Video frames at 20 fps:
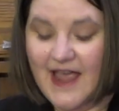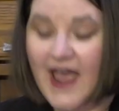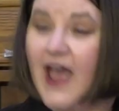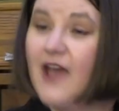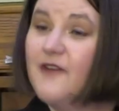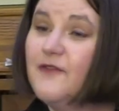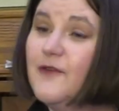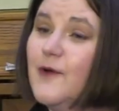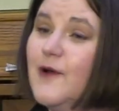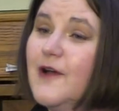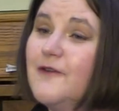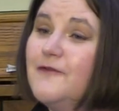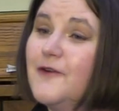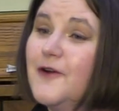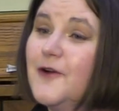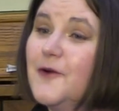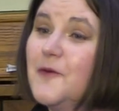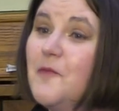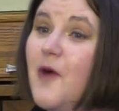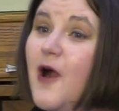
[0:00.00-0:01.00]
Have you
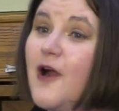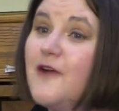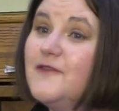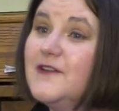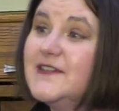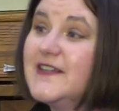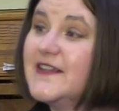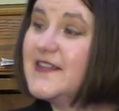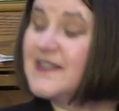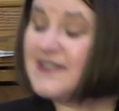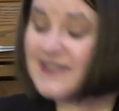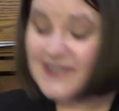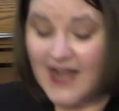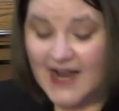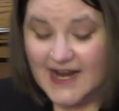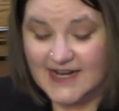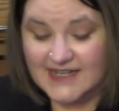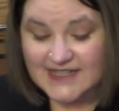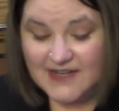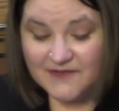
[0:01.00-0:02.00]
ever marveled at the
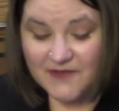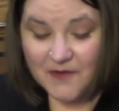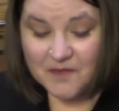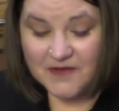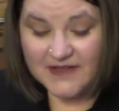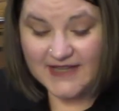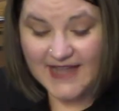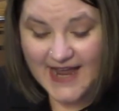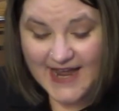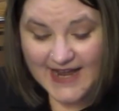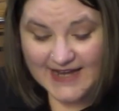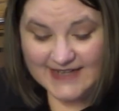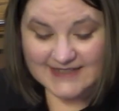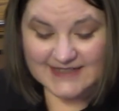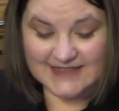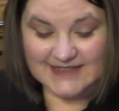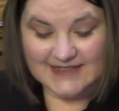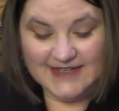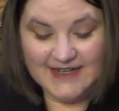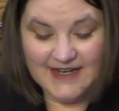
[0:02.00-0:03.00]
size of a
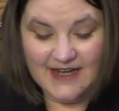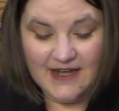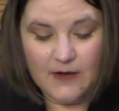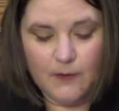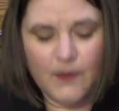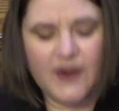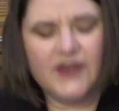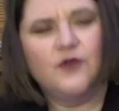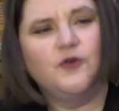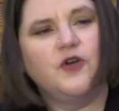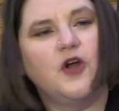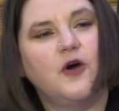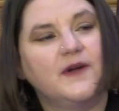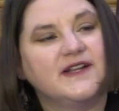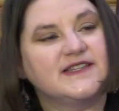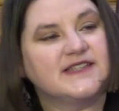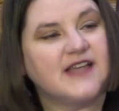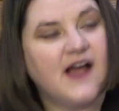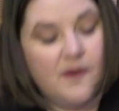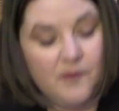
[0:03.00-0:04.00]
plant when you know
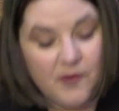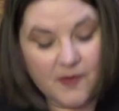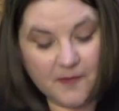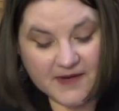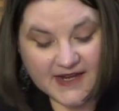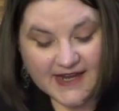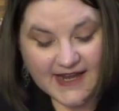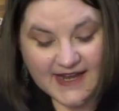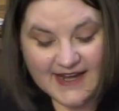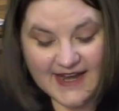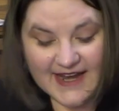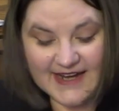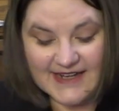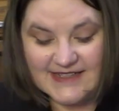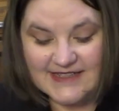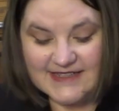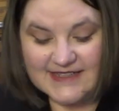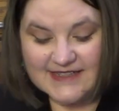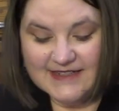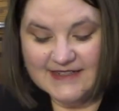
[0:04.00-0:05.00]
its humble
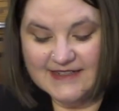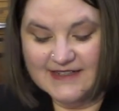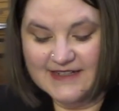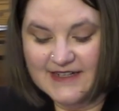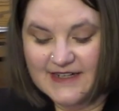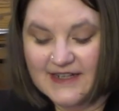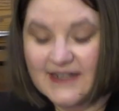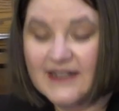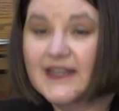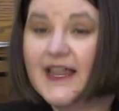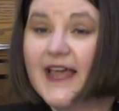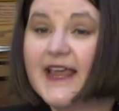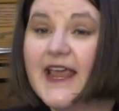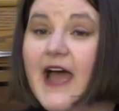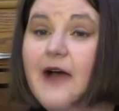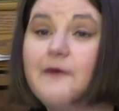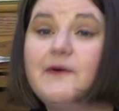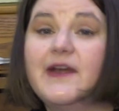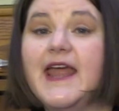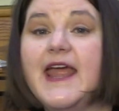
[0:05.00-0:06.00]
beginnings, like
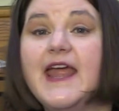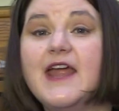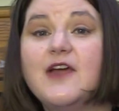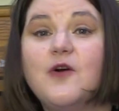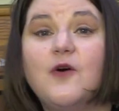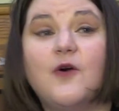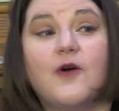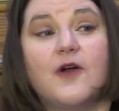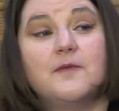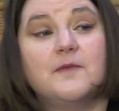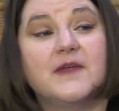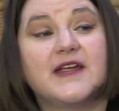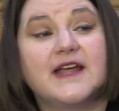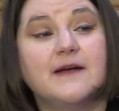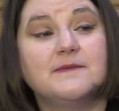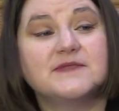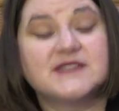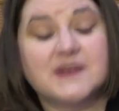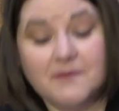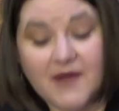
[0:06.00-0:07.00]
how an acorn
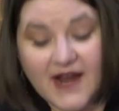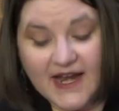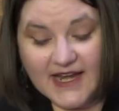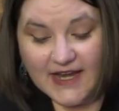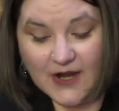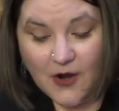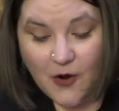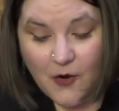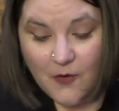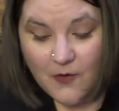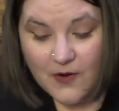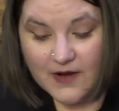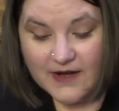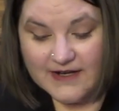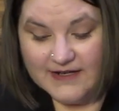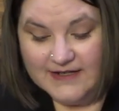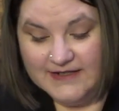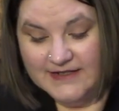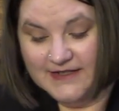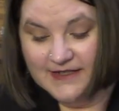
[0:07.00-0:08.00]
becomes a mighty oak,
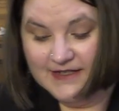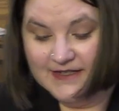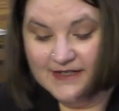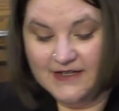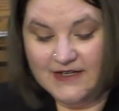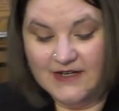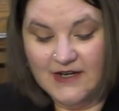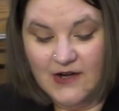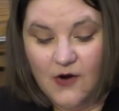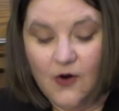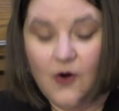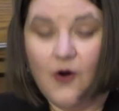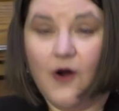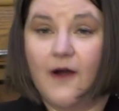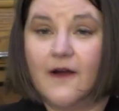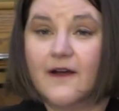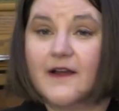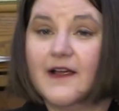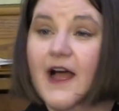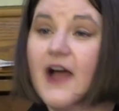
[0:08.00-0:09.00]

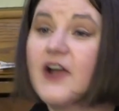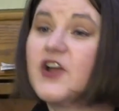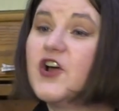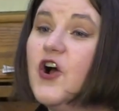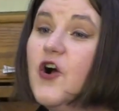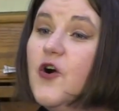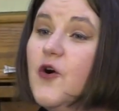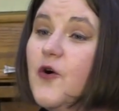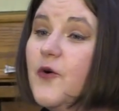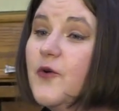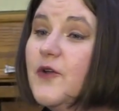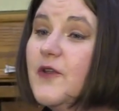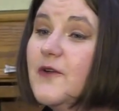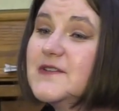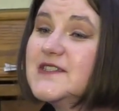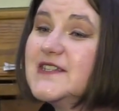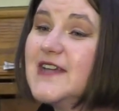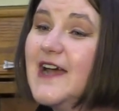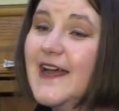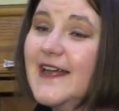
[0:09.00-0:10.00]
or a cone,
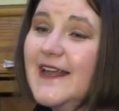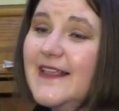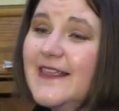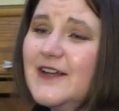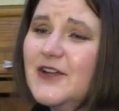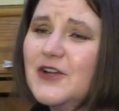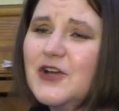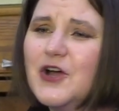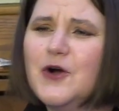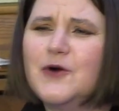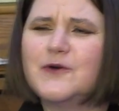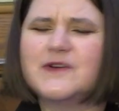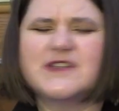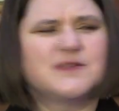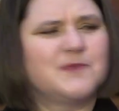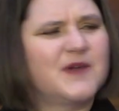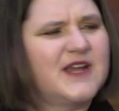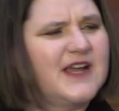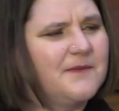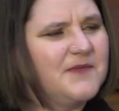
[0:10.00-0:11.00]
those tiny little
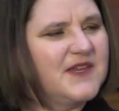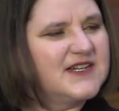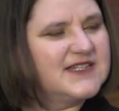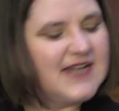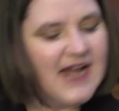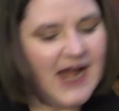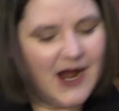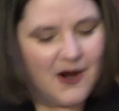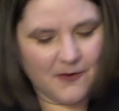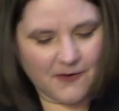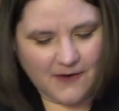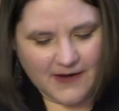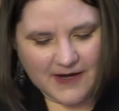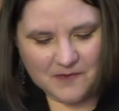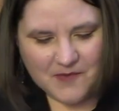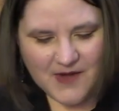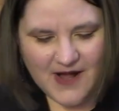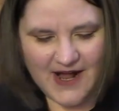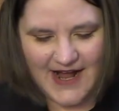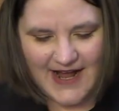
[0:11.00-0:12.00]
cones become the towering
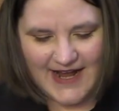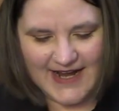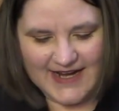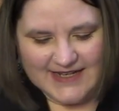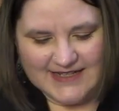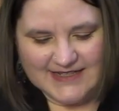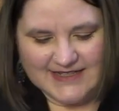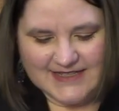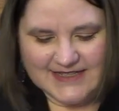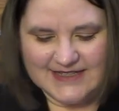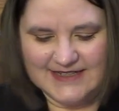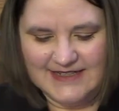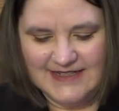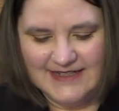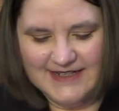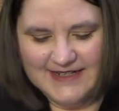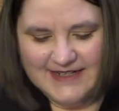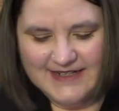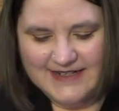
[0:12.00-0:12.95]
pines?